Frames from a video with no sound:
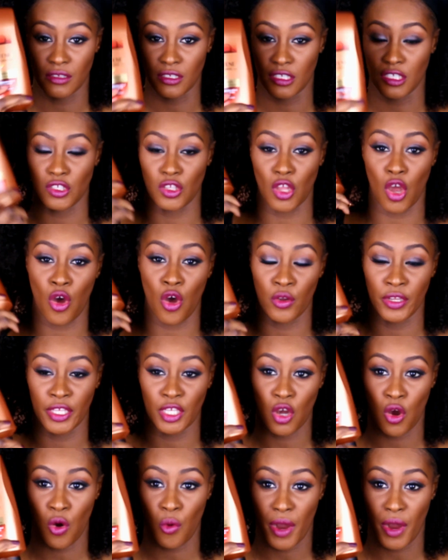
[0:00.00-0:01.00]
This is the only
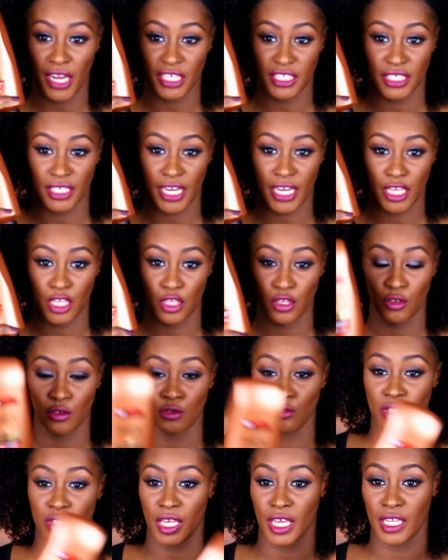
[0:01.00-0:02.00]
co-wash that I
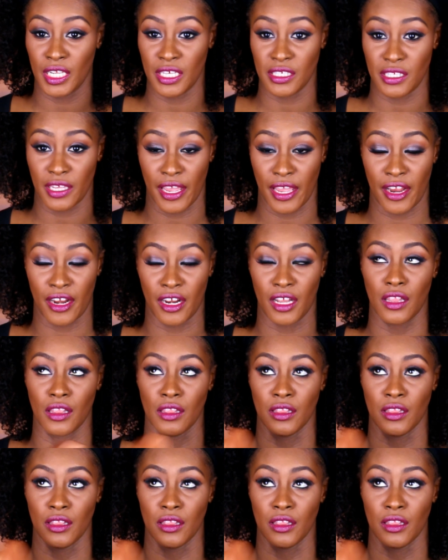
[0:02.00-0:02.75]
use in this hair.